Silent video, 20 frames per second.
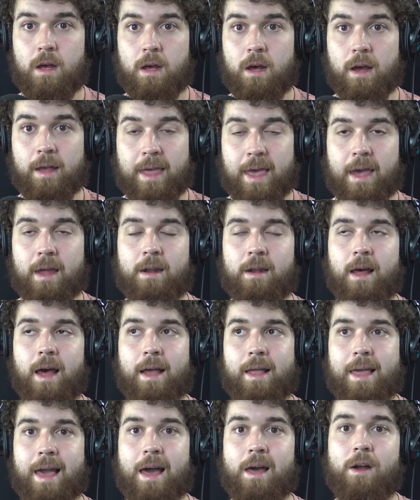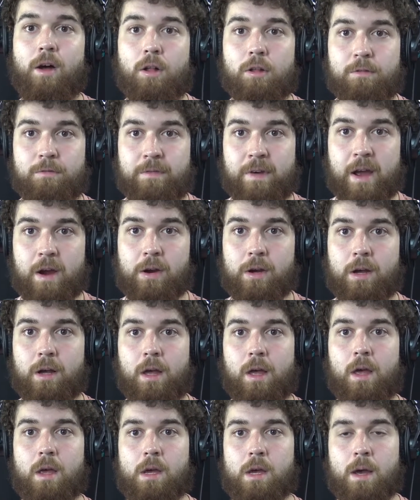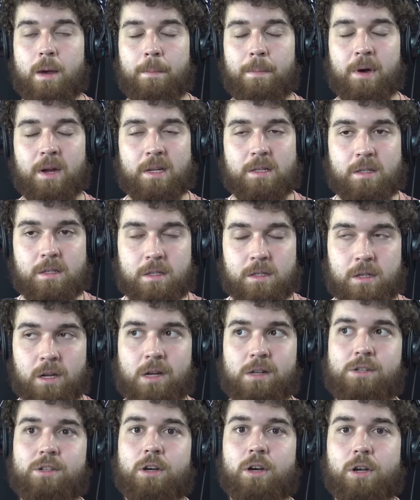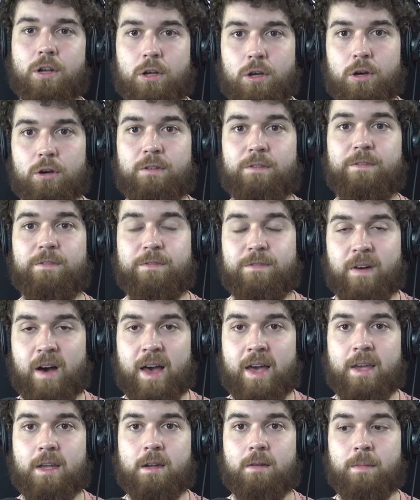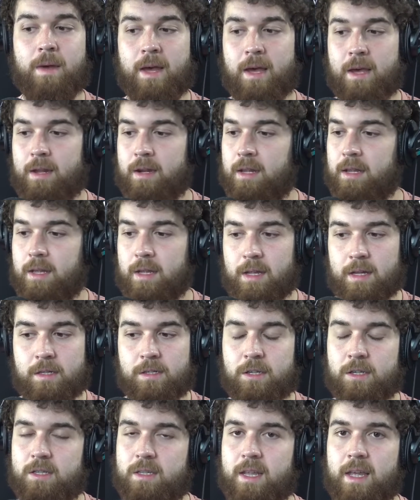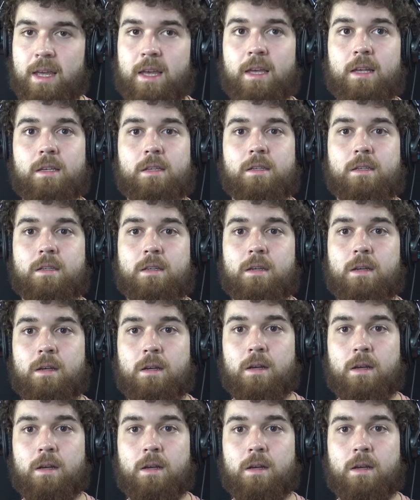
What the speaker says: Again, I got Oliveira, but it's such a good fight, man. It just is.